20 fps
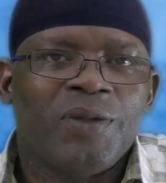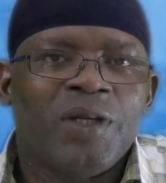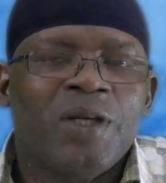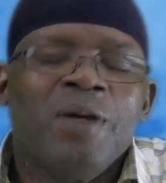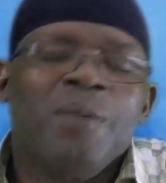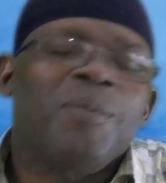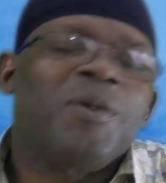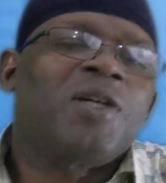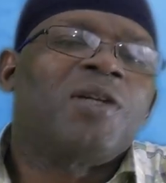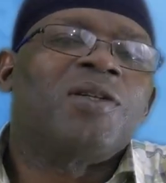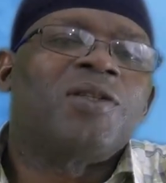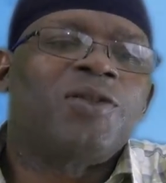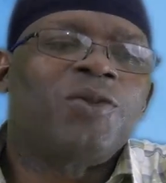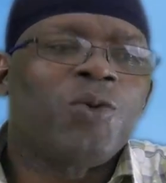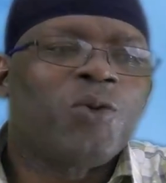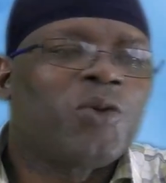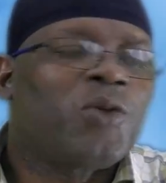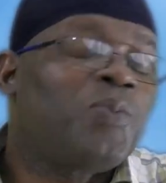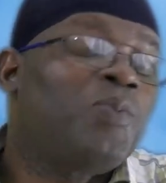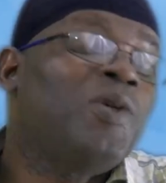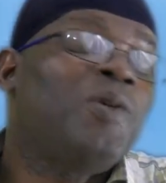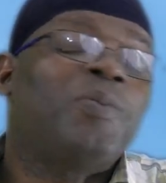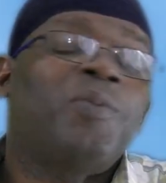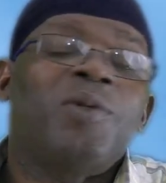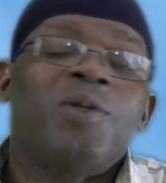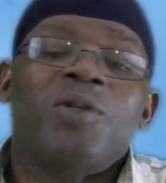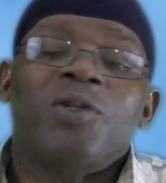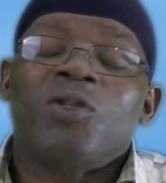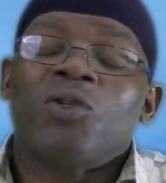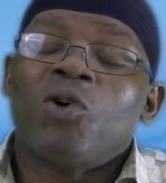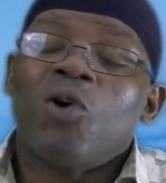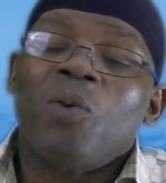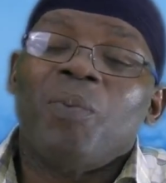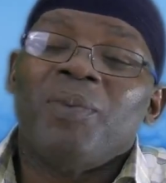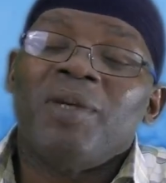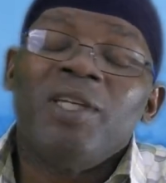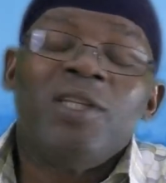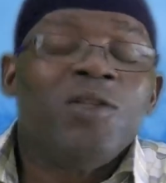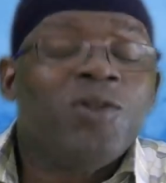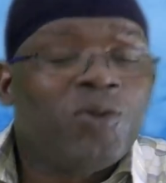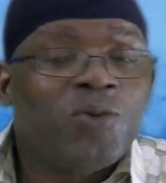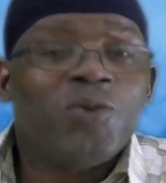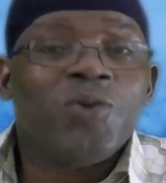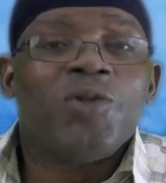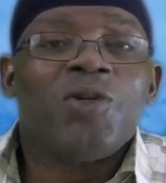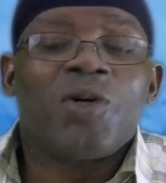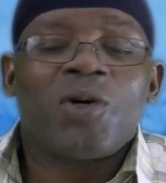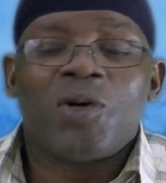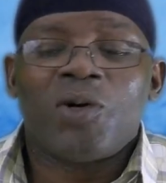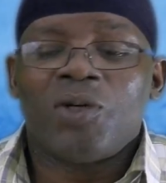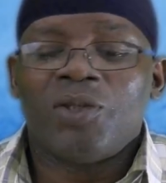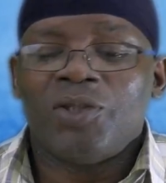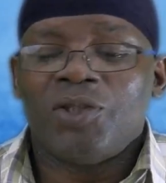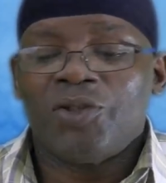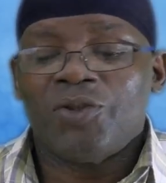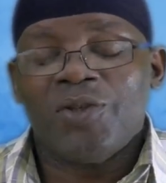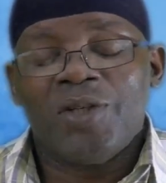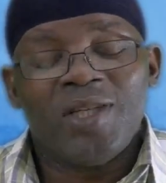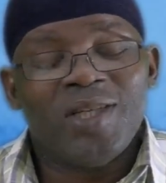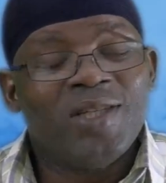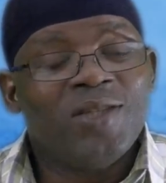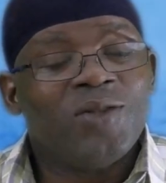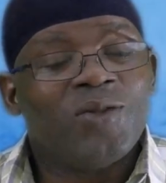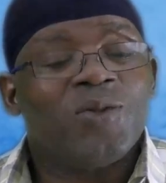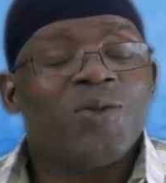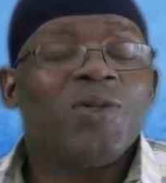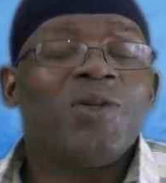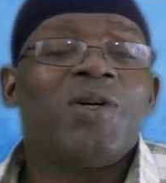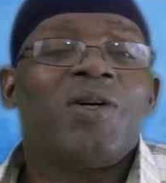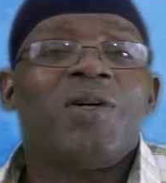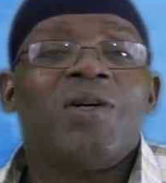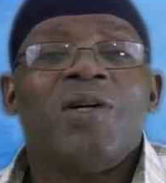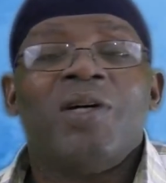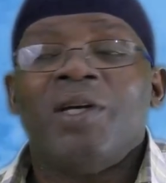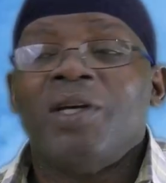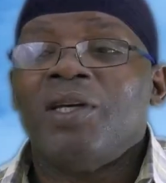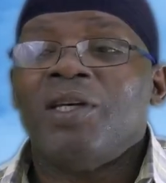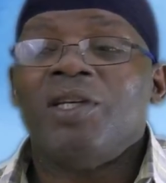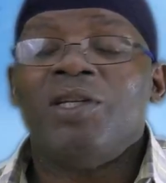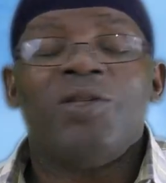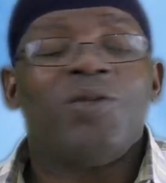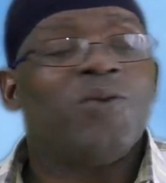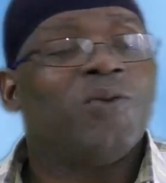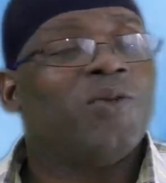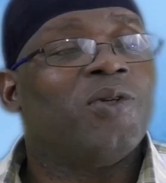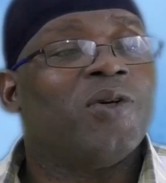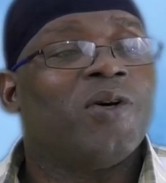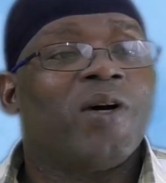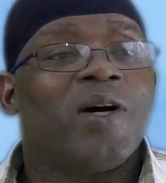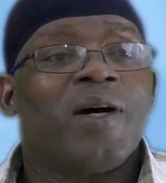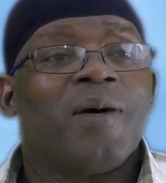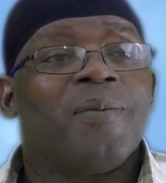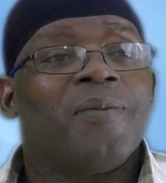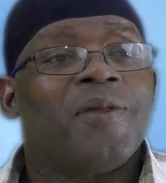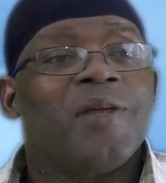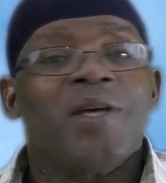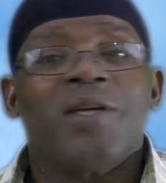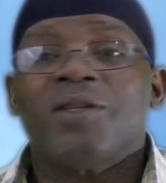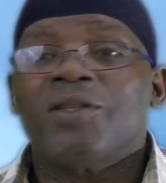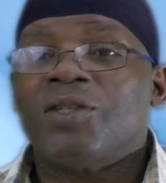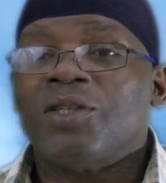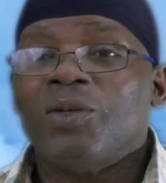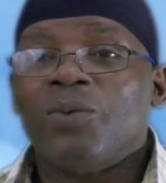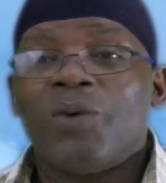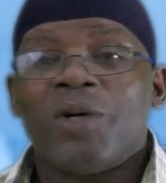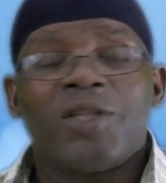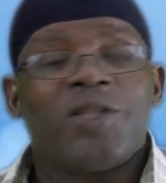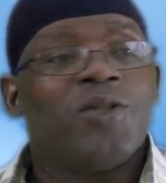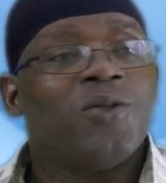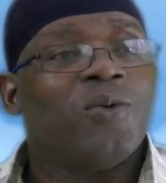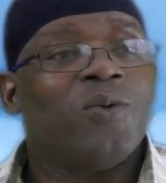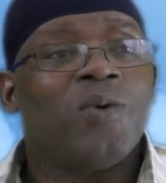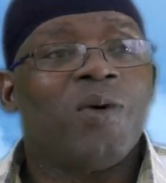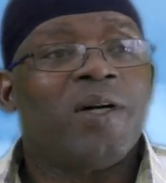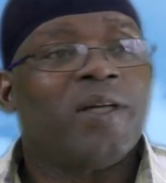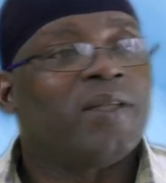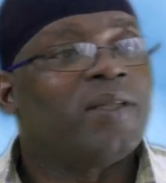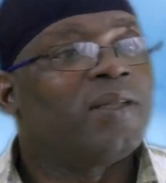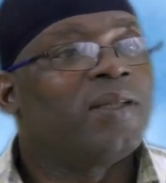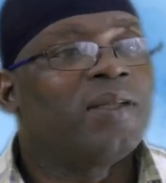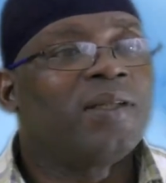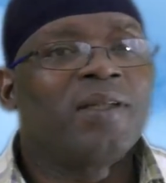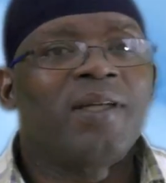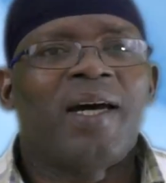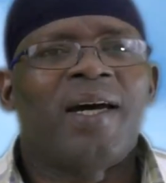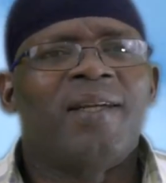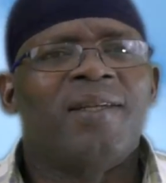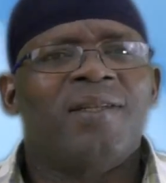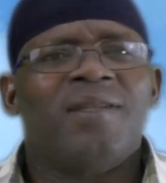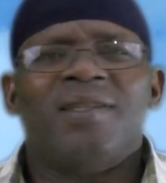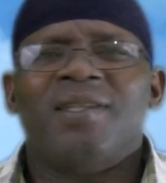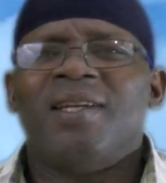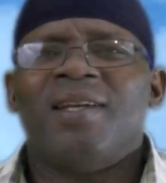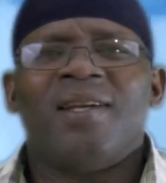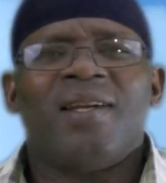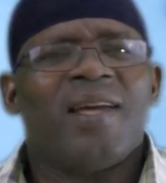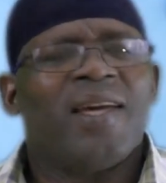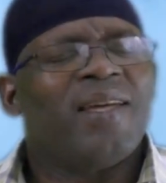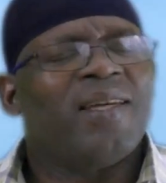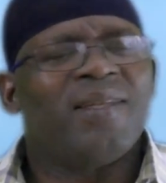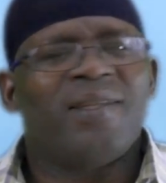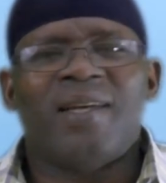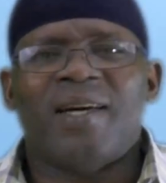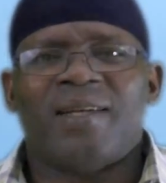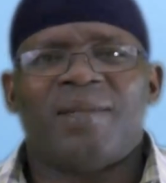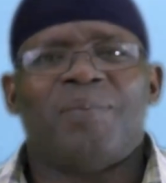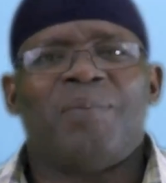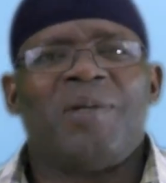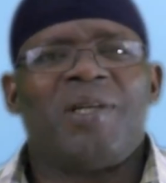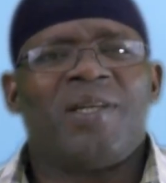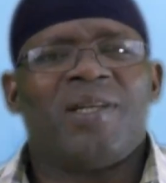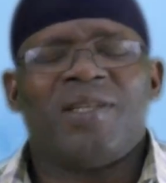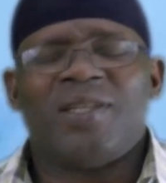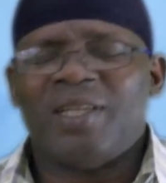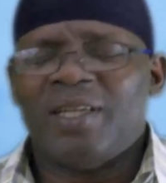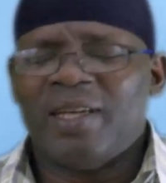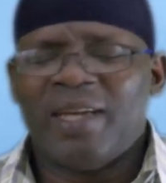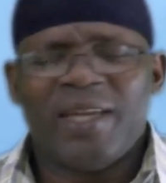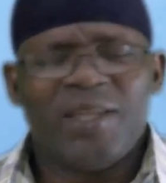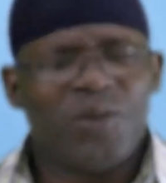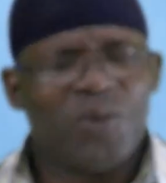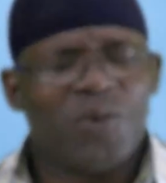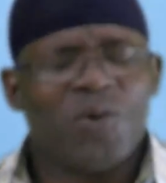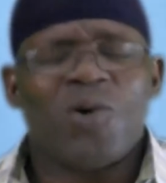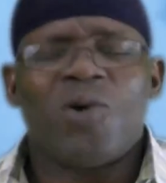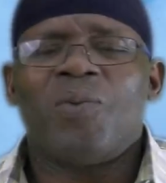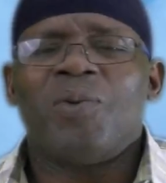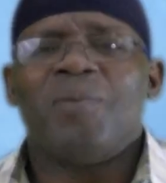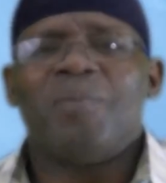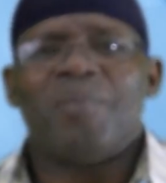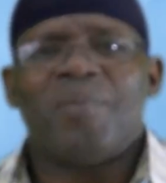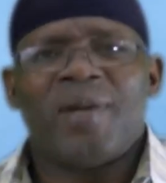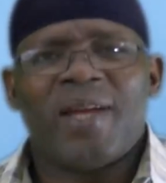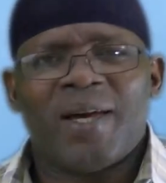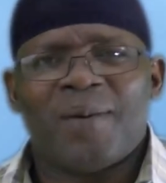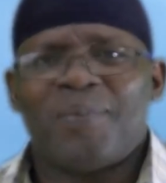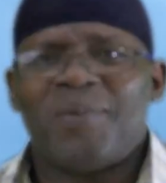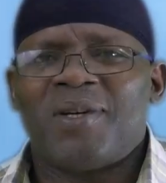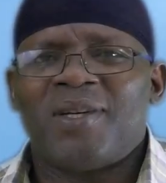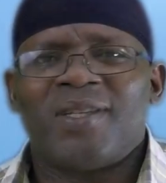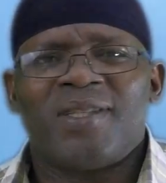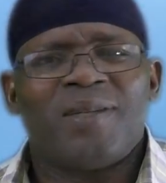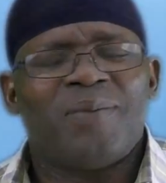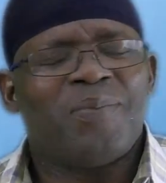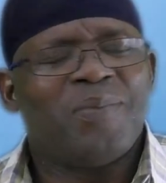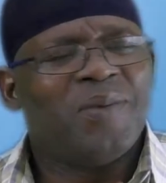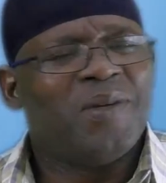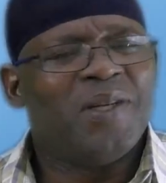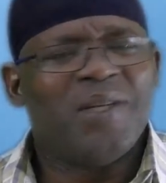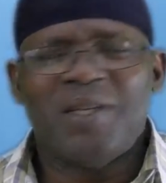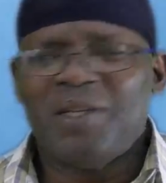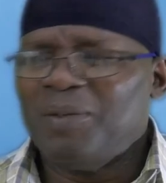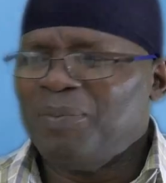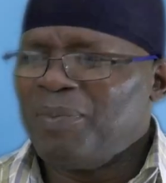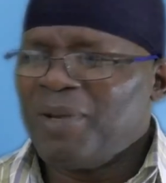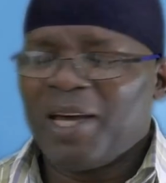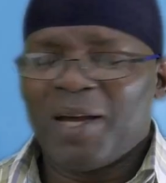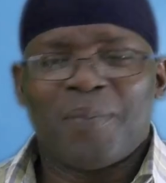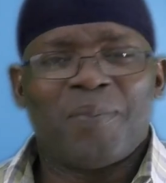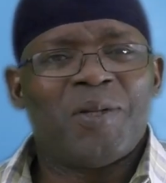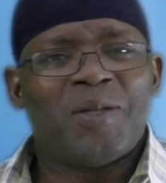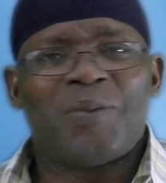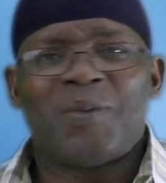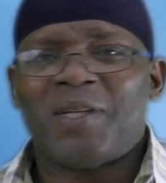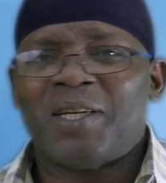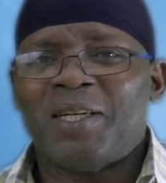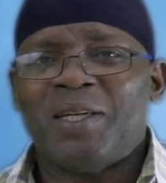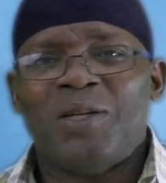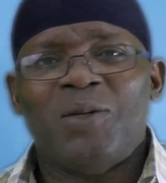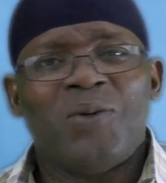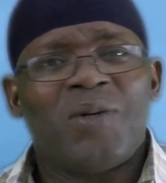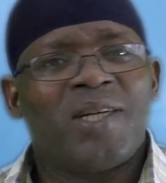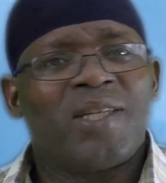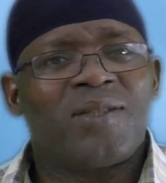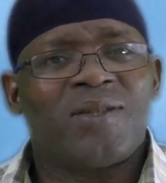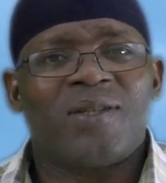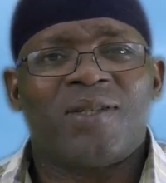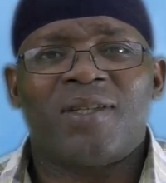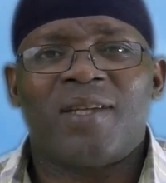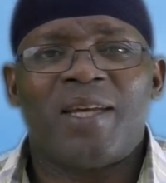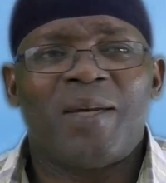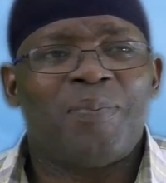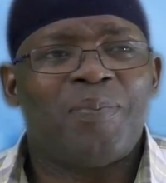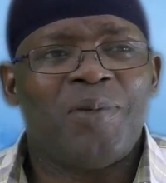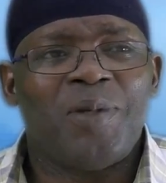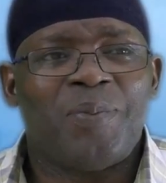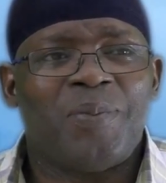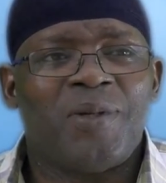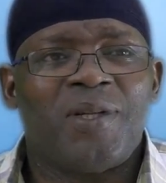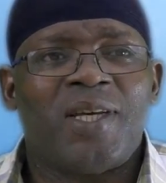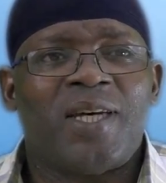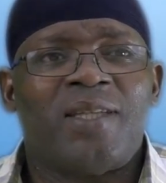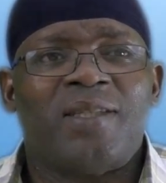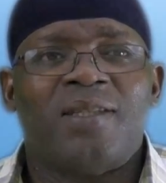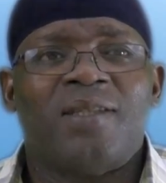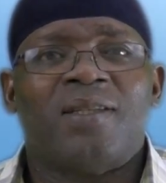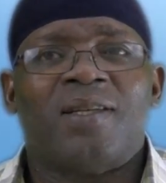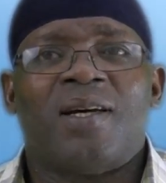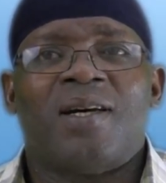Because those people who come into your country, into your things, see what you want, and they like that because they like to come in black, because in black place, because they look at us like people that is